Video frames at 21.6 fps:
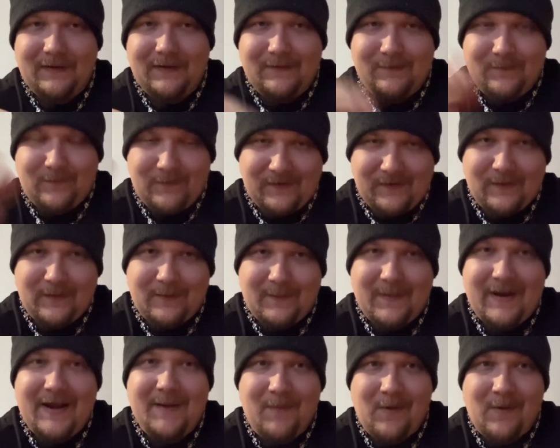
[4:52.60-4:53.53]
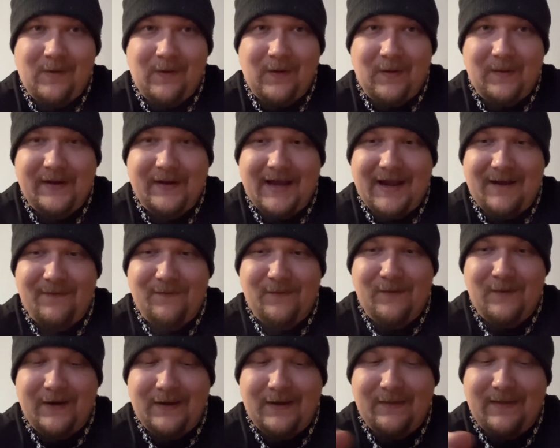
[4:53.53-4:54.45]
so it'd be more okay
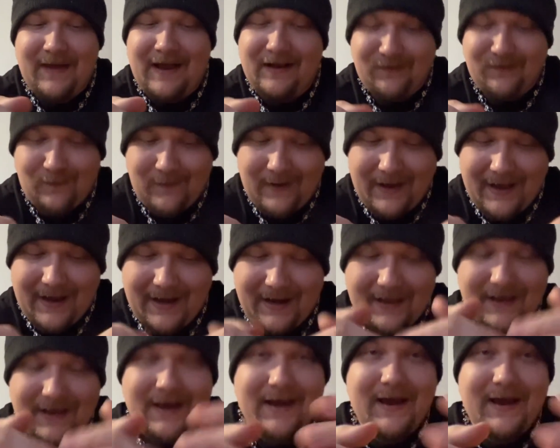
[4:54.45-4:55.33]
for you, that's why